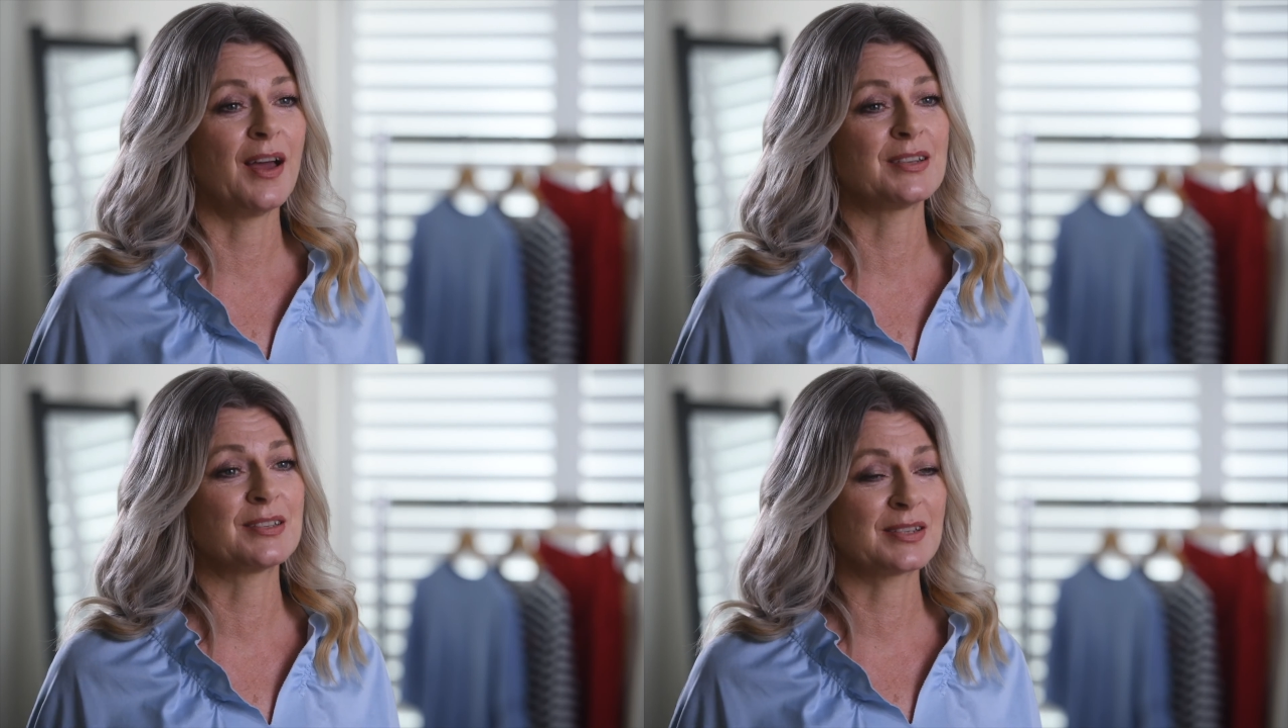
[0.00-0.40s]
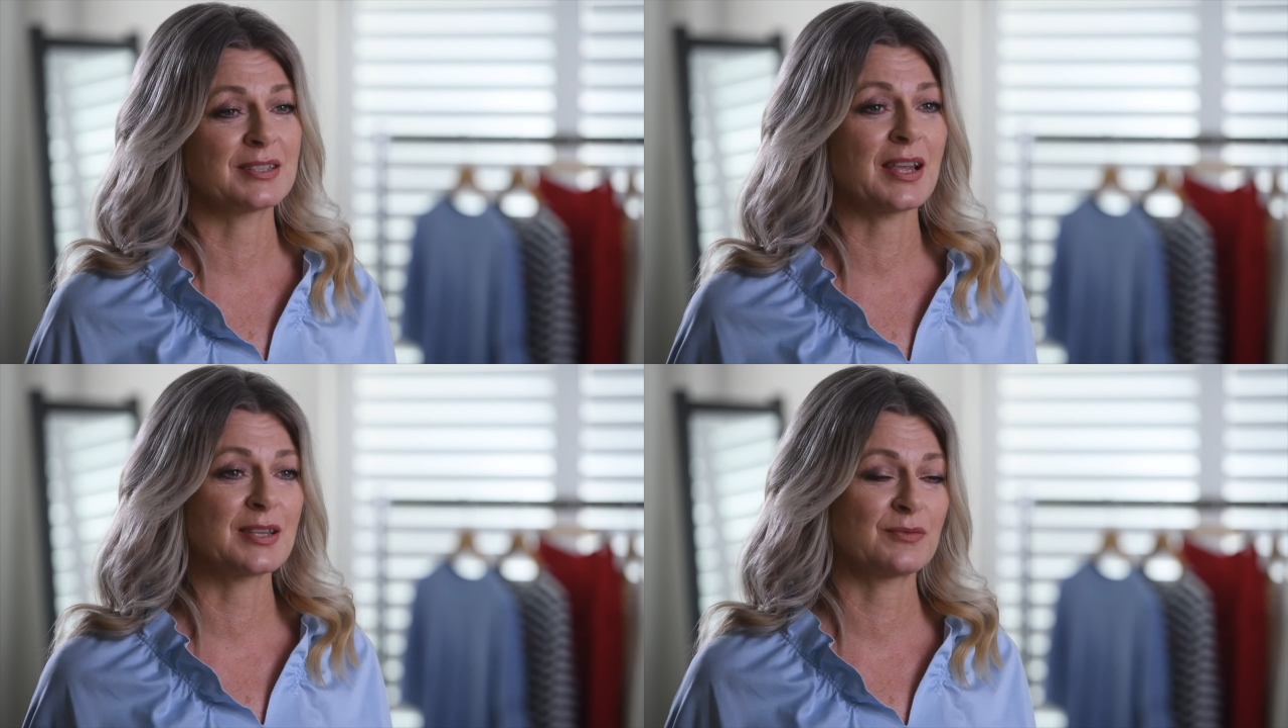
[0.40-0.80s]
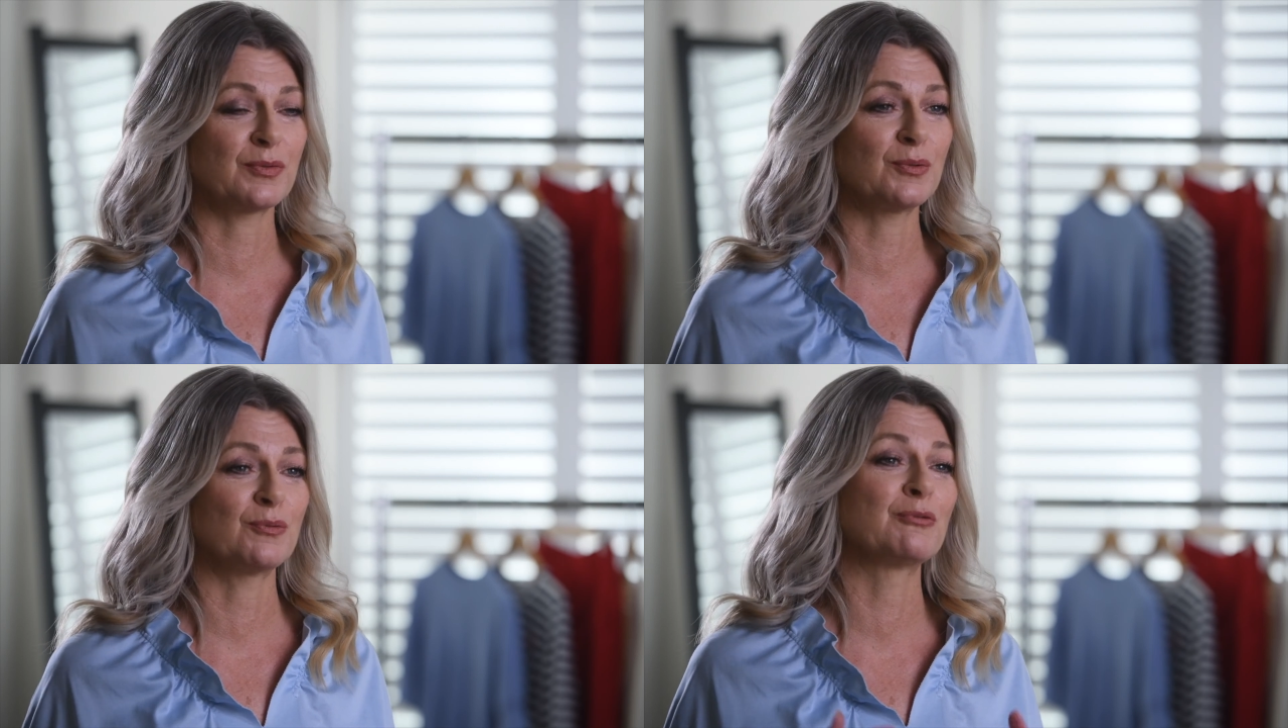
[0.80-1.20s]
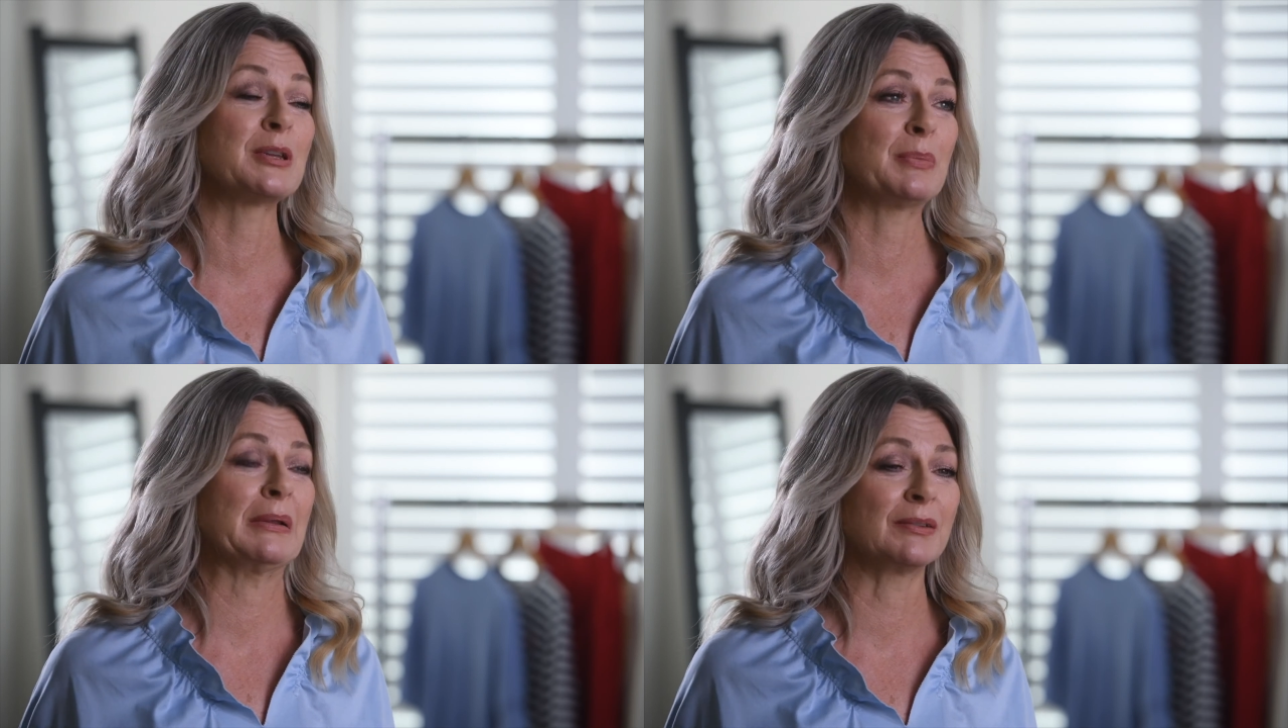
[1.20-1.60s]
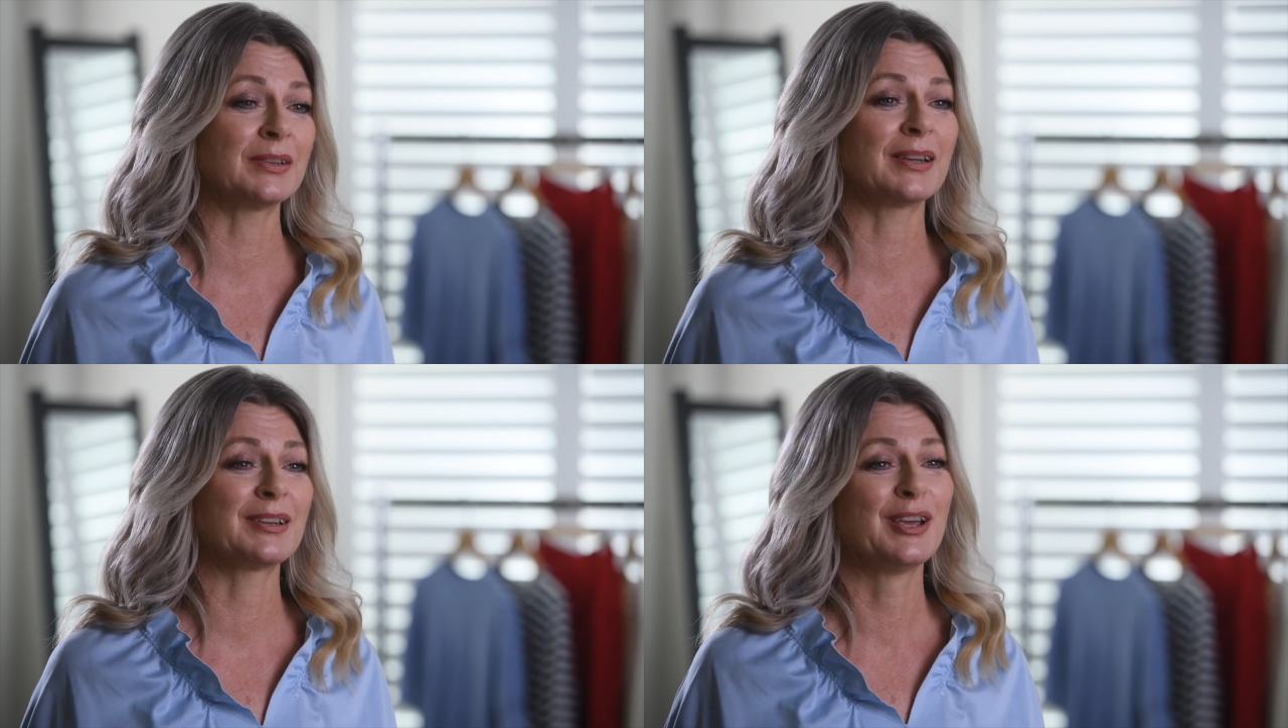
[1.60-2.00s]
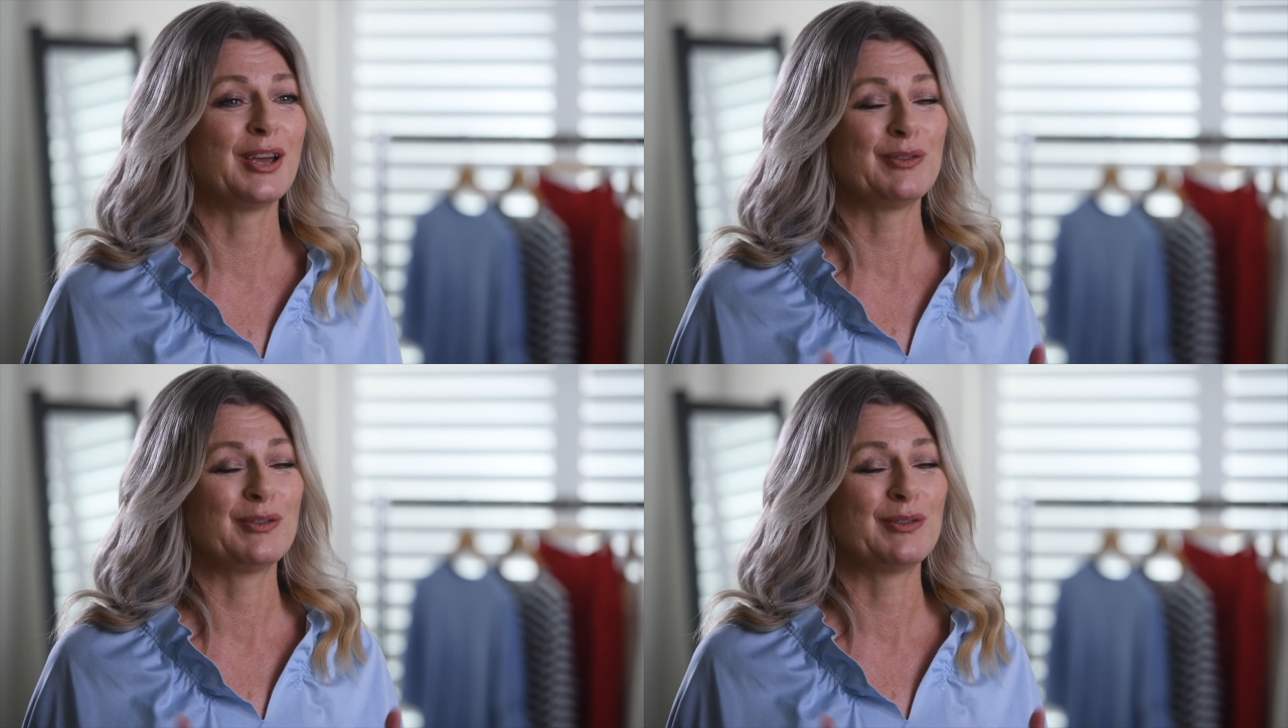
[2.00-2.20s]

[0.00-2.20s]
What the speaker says: a successful rebuilding